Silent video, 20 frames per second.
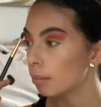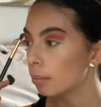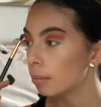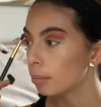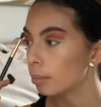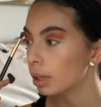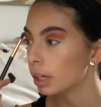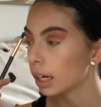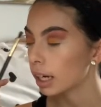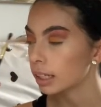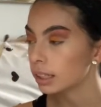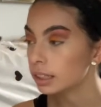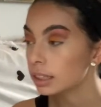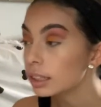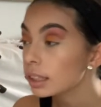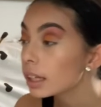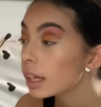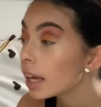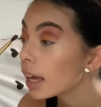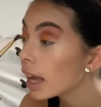But I
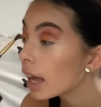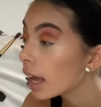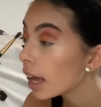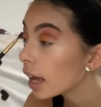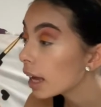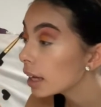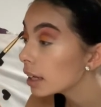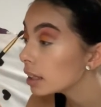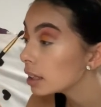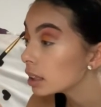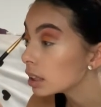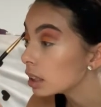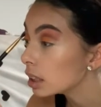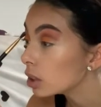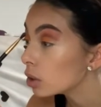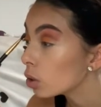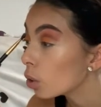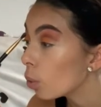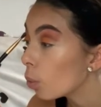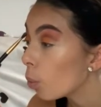did hand
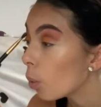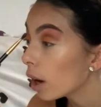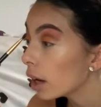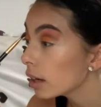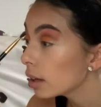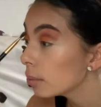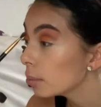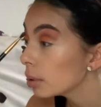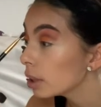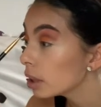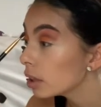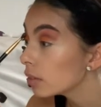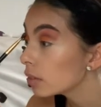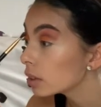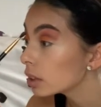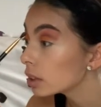in quite a bit of